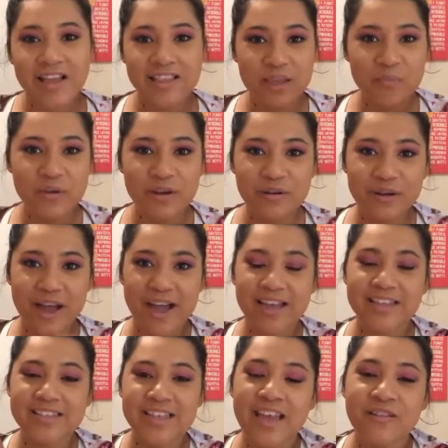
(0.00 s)
let me know,
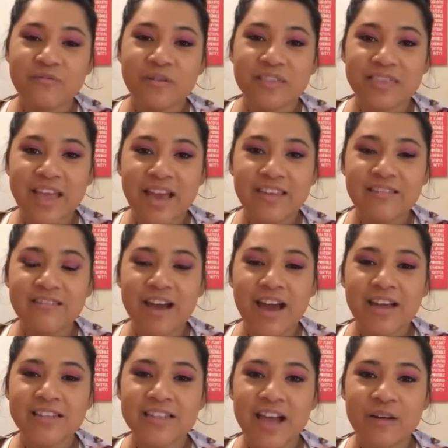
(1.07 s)
guys. And with that, you
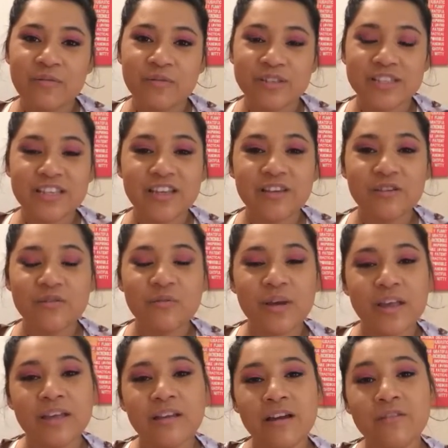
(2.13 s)
guys, I will see you
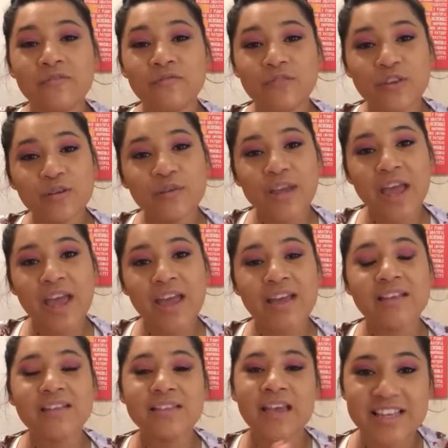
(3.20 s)
in a few
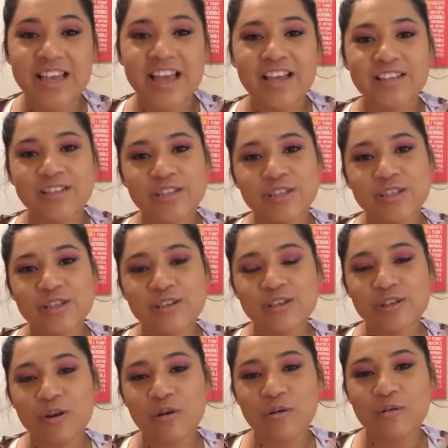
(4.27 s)
days just to
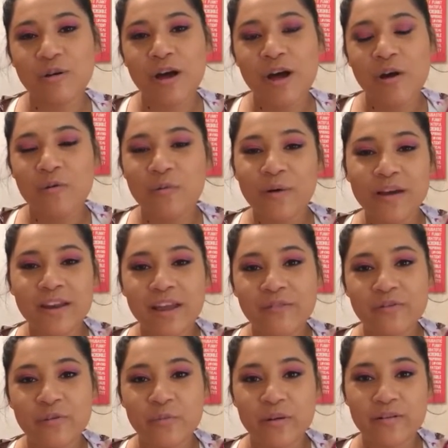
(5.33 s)
show what
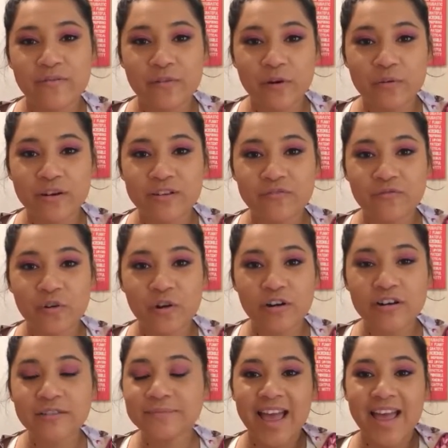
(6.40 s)
everyone voted
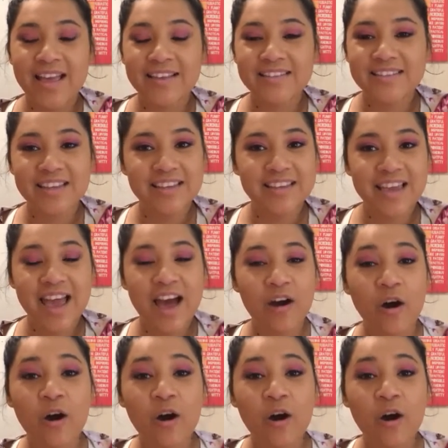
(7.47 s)
for. And yeah,